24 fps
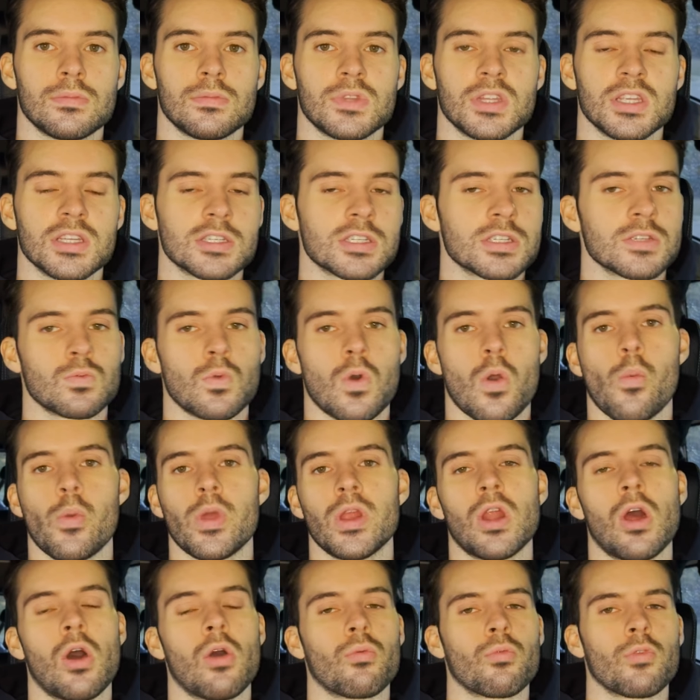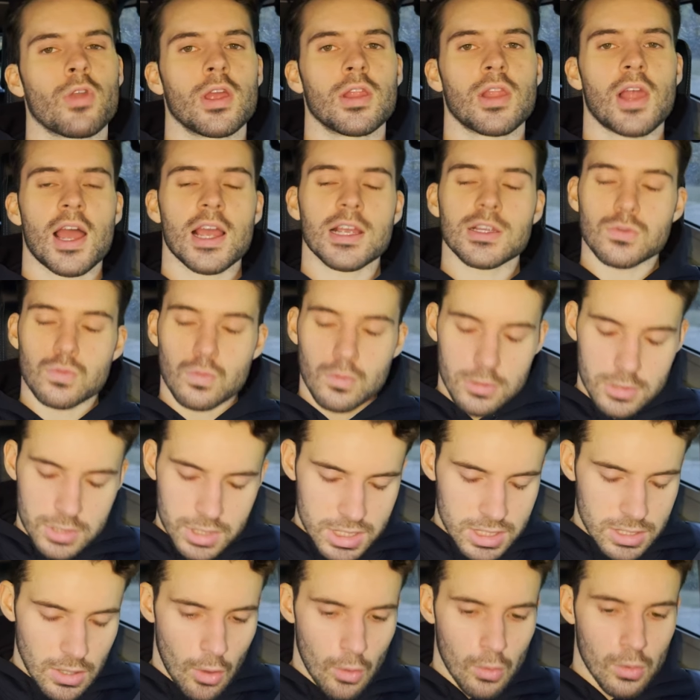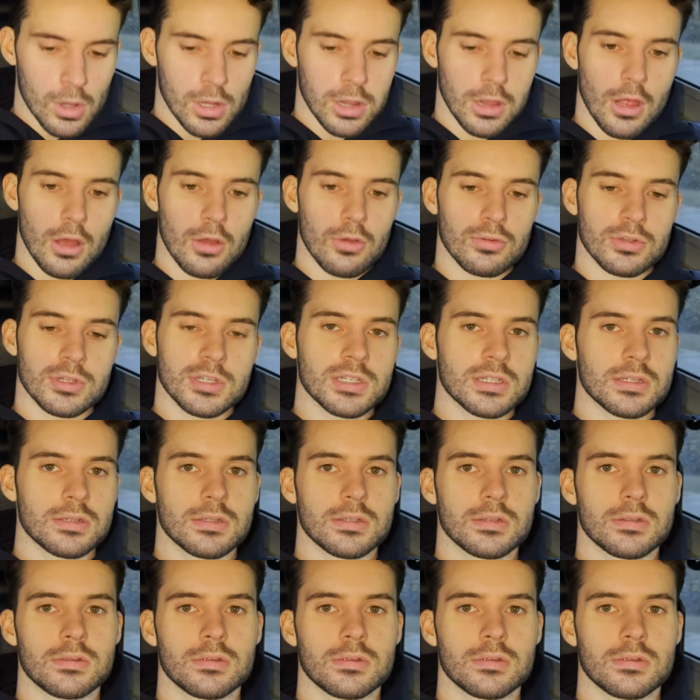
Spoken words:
This is what we don't realize. We're so close.